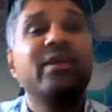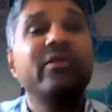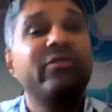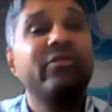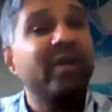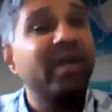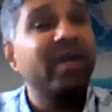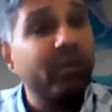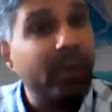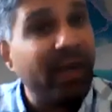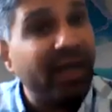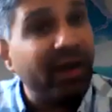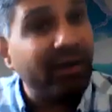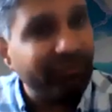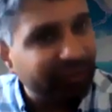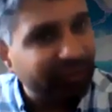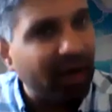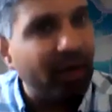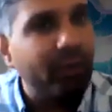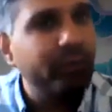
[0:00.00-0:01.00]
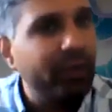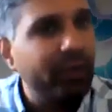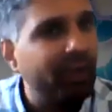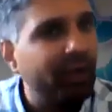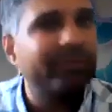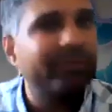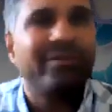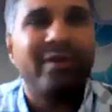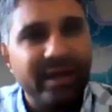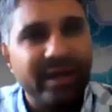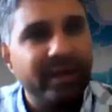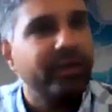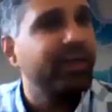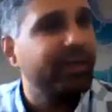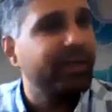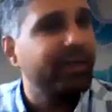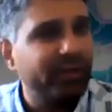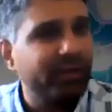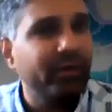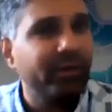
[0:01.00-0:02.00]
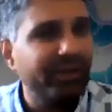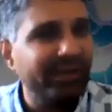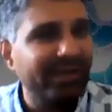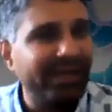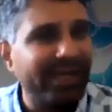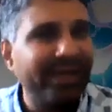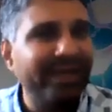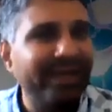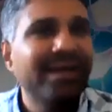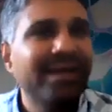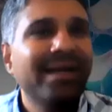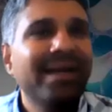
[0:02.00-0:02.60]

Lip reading: different way of how you're wired, so to say.